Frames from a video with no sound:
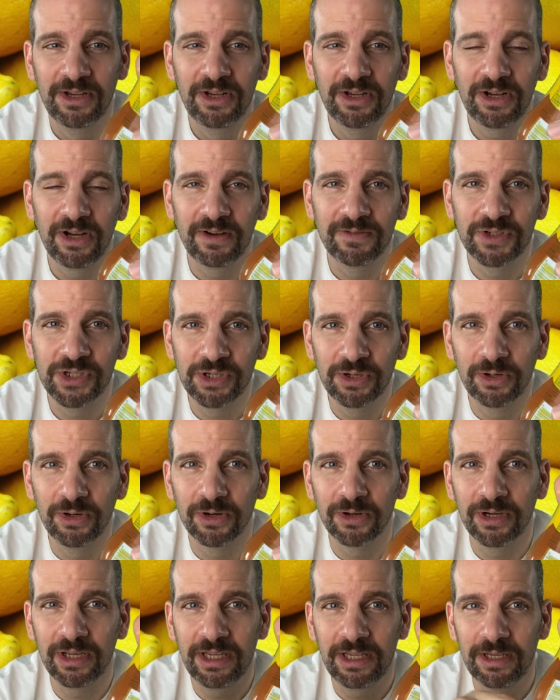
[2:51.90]
of
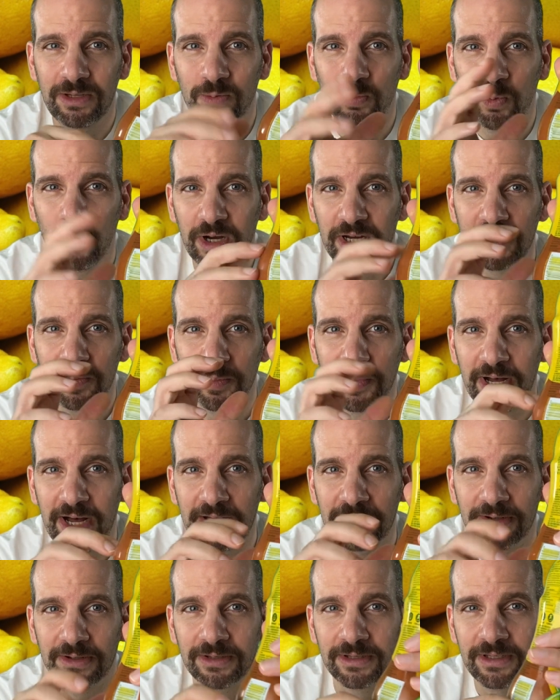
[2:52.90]
sugar in one
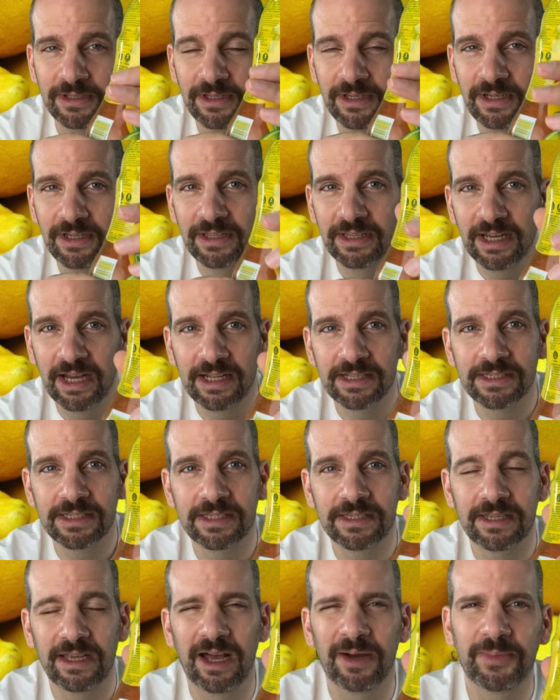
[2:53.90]
bottle.
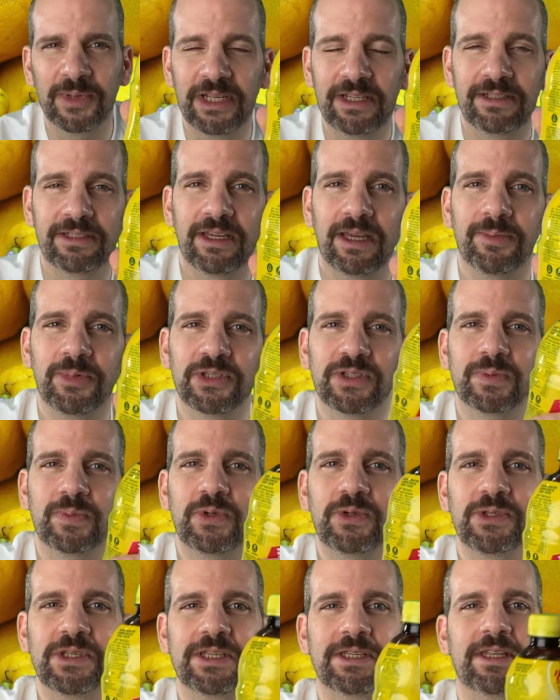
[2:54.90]
That's, how many
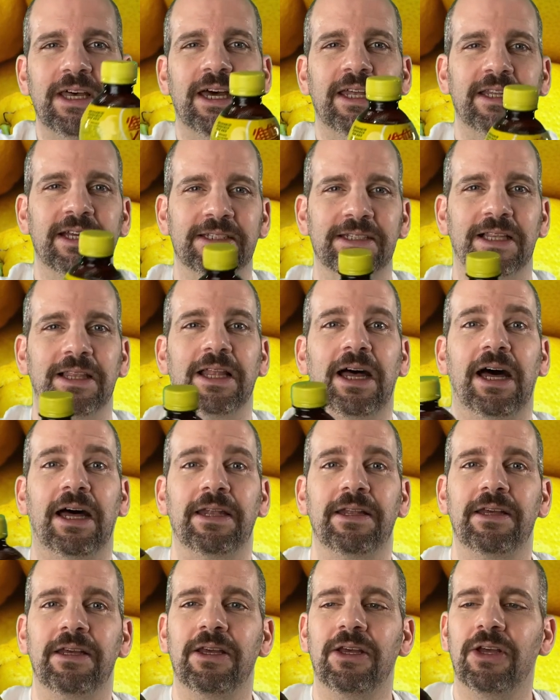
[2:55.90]
tablespoons is that? That's a
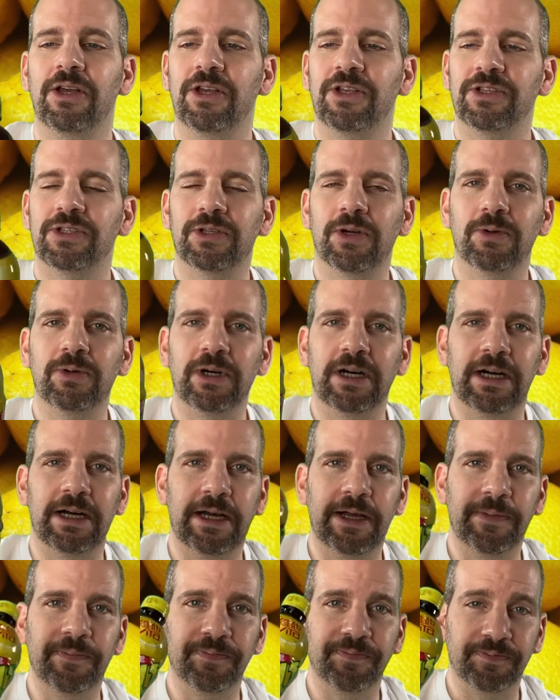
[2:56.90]
lot.
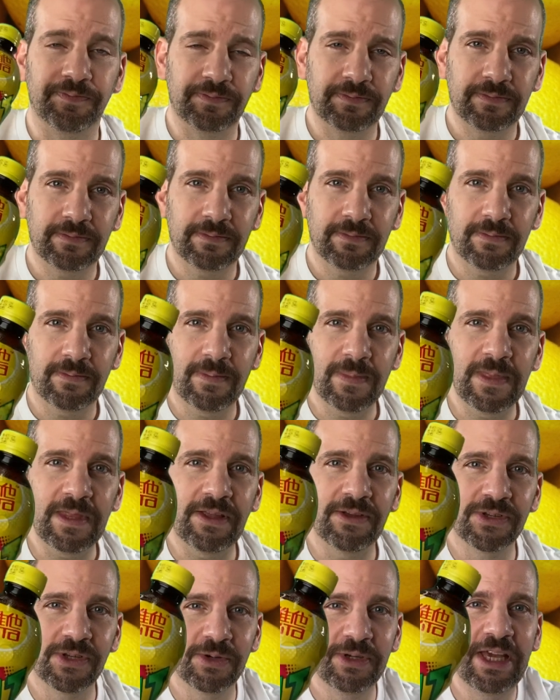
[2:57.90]
So,
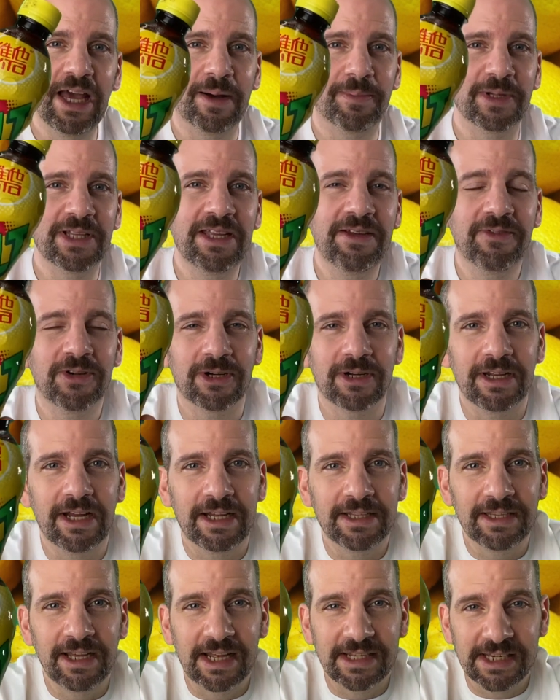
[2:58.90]
so yeah, believe it or
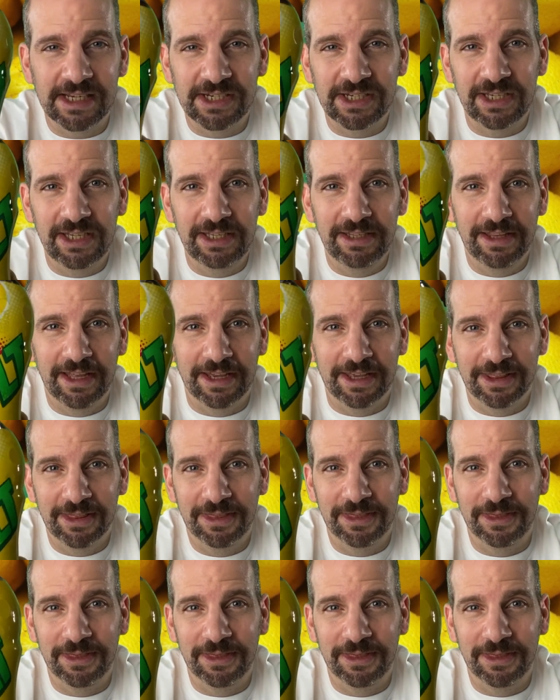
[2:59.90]
not, that's actually like